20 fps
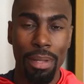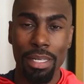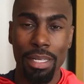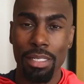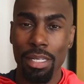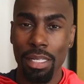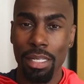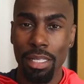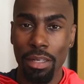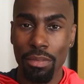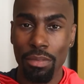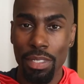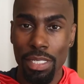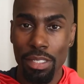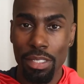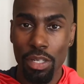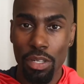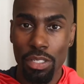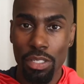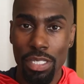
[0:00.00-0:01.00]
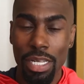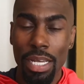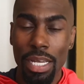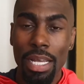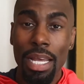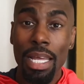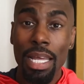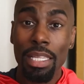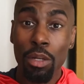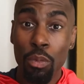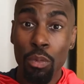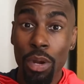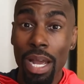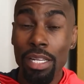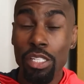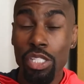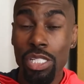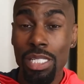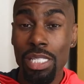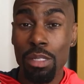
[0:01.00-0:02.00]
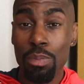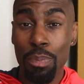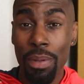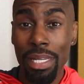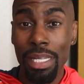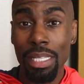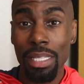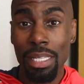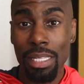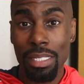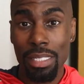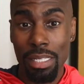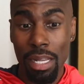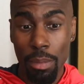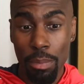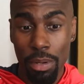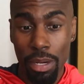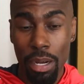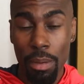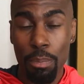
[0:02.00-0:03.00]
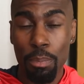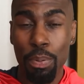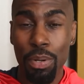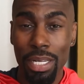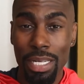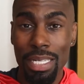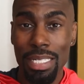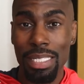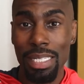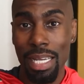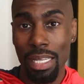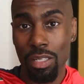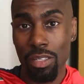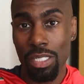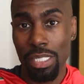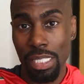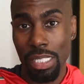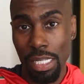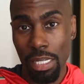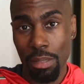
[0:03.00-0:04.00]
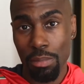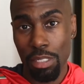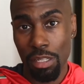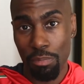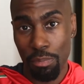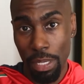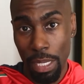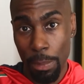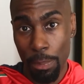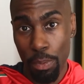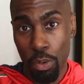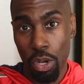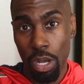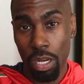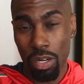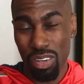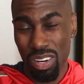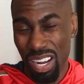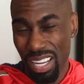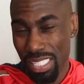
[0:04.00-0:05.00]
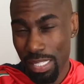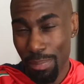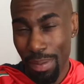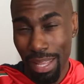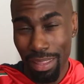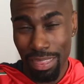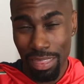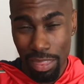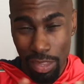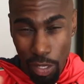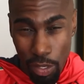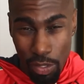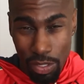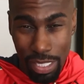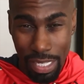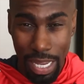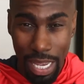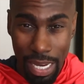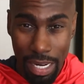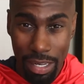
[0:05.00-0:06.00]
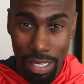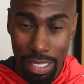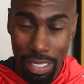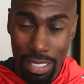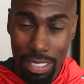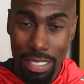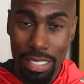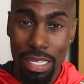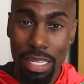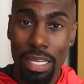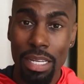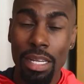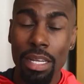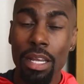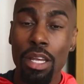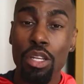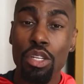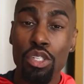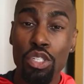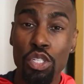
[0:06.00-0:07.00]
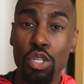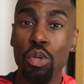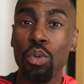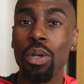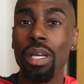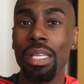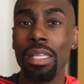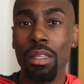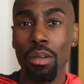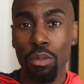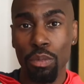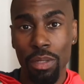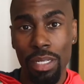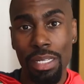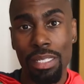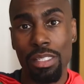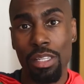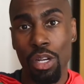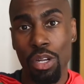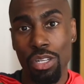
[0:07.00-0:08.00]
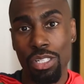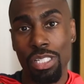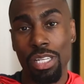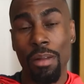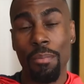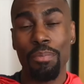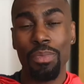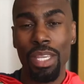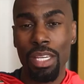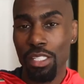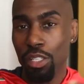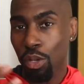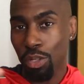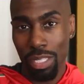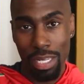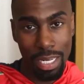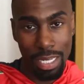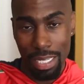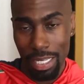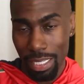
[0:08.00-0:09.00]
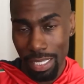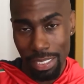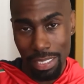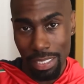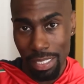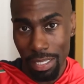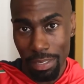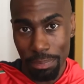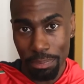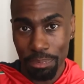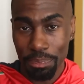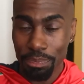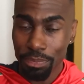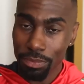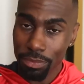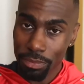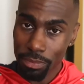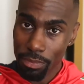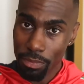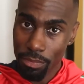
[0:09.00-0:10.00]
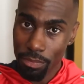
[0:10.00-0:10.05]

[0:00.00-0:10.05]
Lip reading: Nobody's done that research. Then we're actually spending the summer putting together teams of people across about 30 areas doing the research so that it can get done.